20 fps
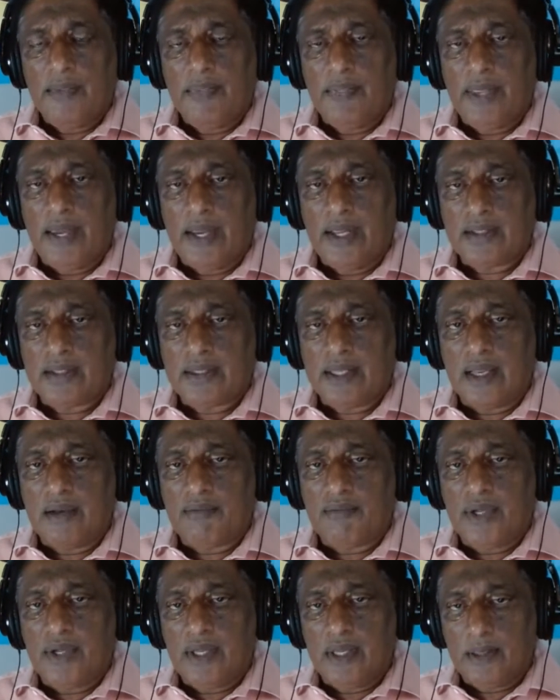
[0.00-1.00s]
that
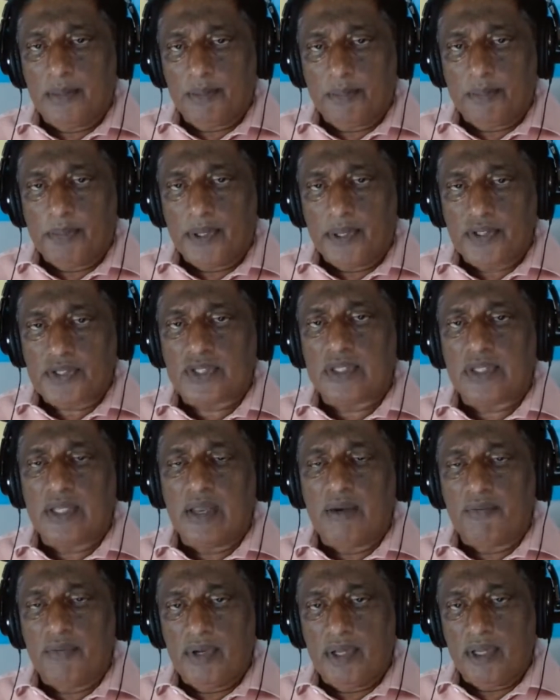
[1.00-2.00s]
every person,
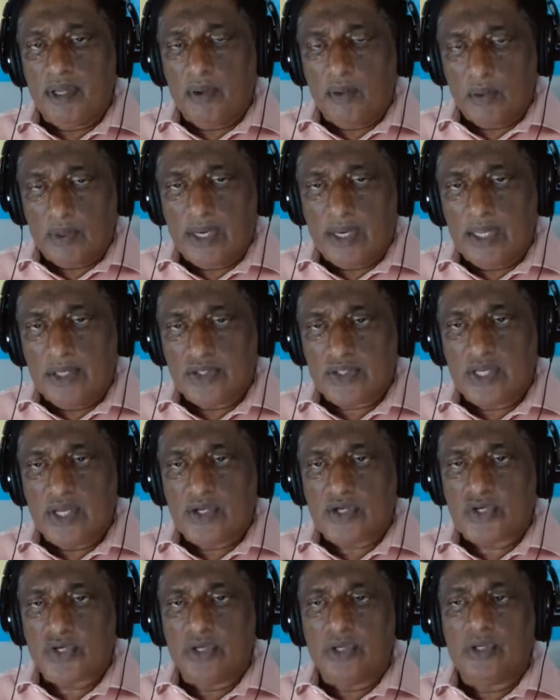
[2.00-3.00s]
every
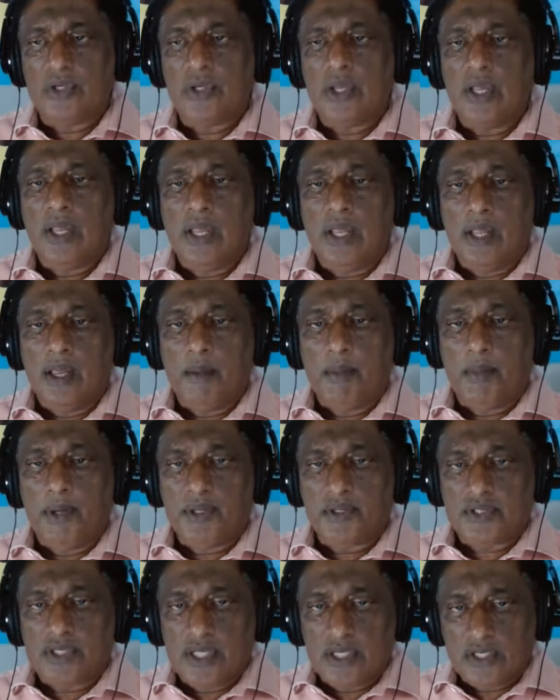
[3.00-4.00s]
organization
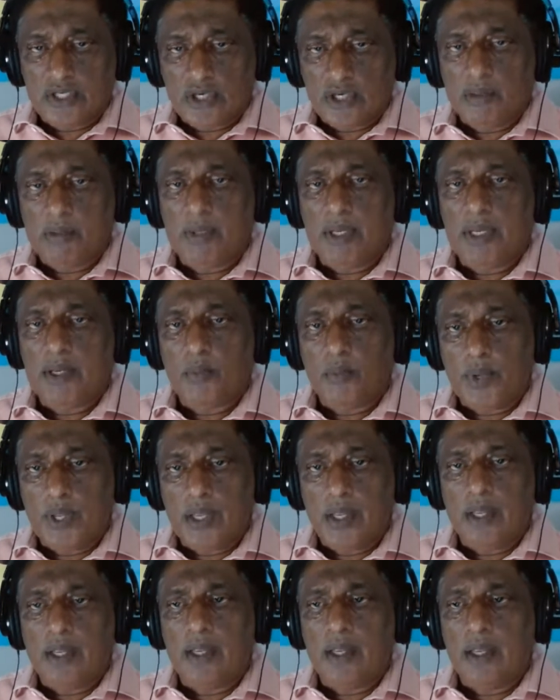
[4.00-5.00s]
must determine
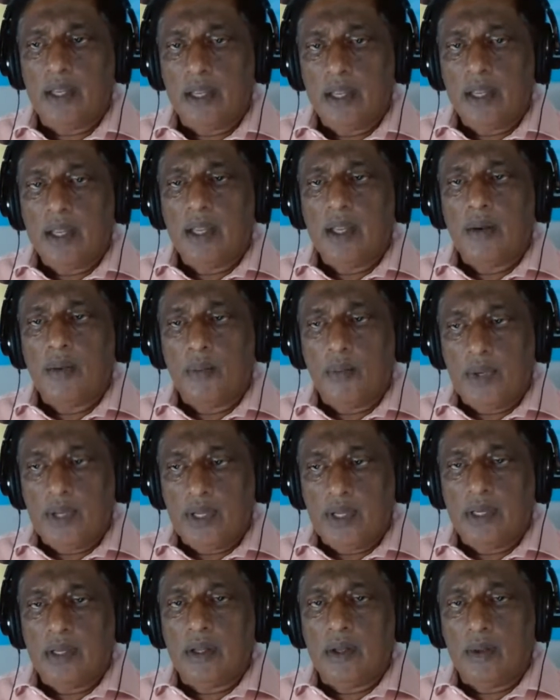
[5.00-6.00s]
where
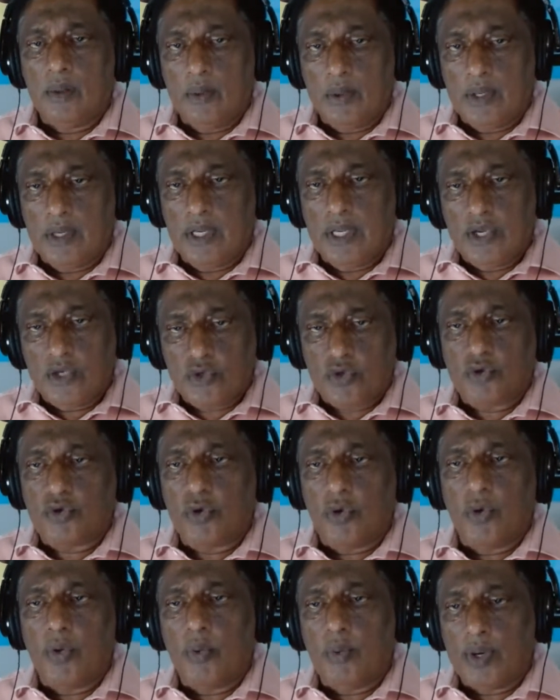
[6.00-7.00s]
we need to
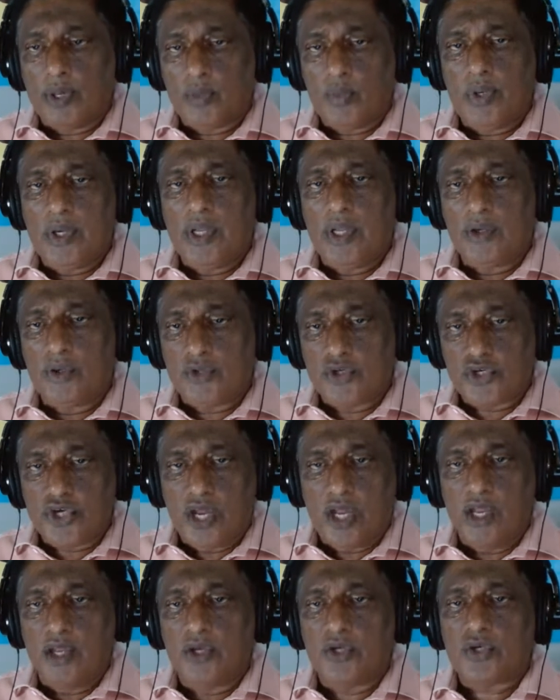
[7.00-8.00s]
go, what we need to
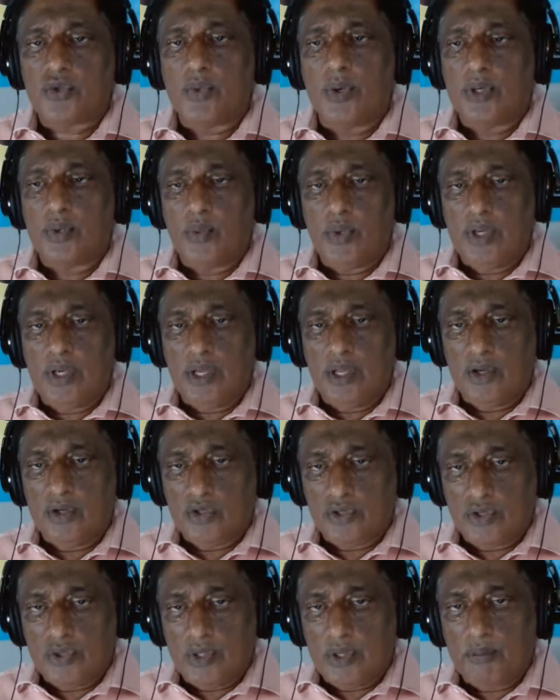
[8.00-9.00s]
change, what we
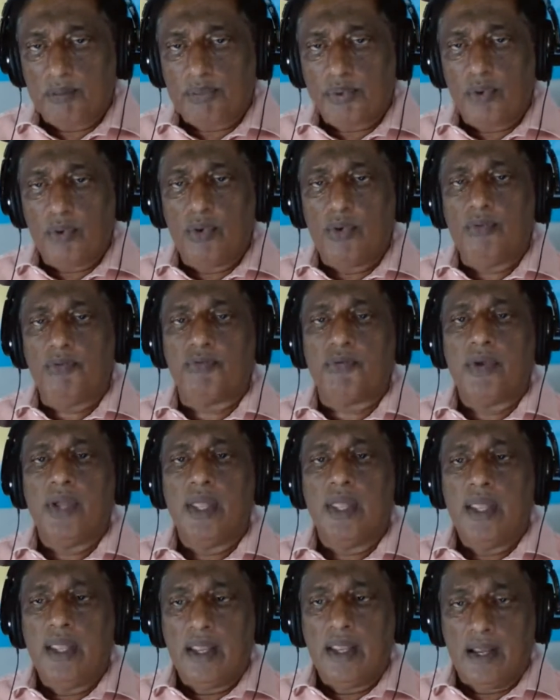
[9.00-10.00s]
need to improve,
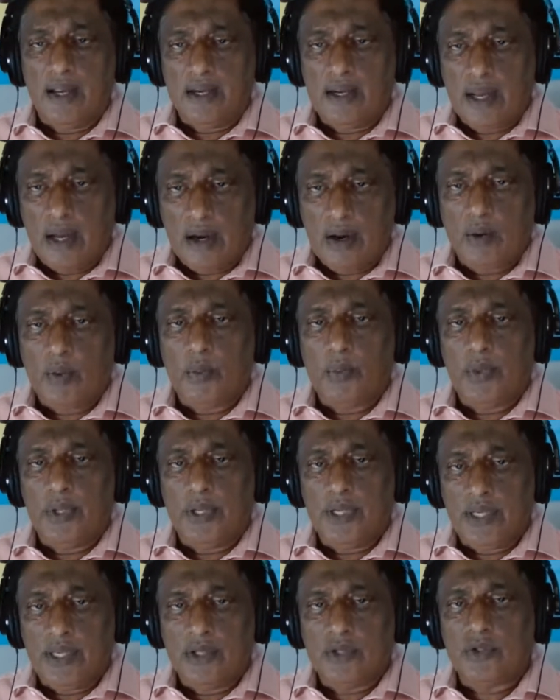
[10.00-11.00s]
and how
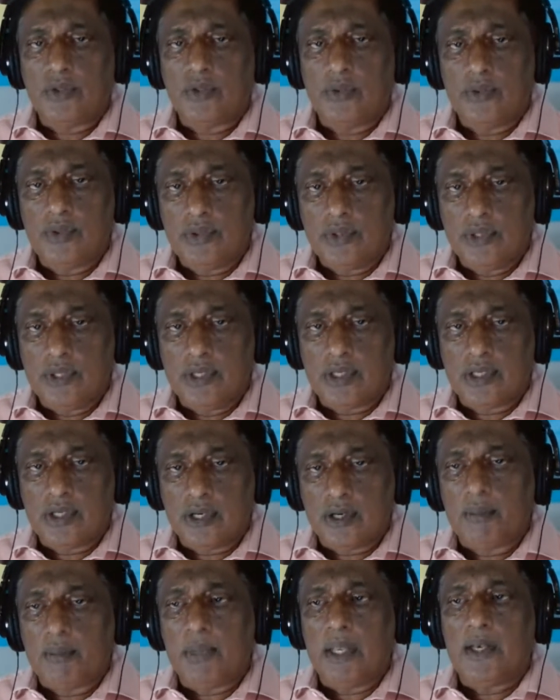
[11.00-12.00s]
we need to
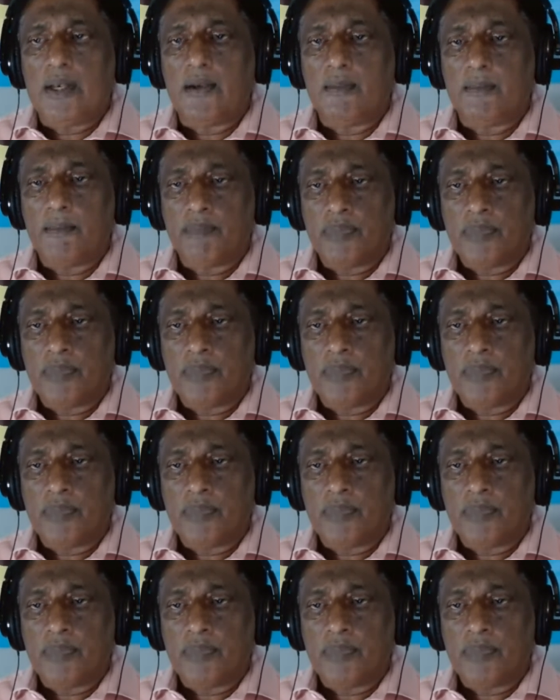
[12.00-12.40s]
determine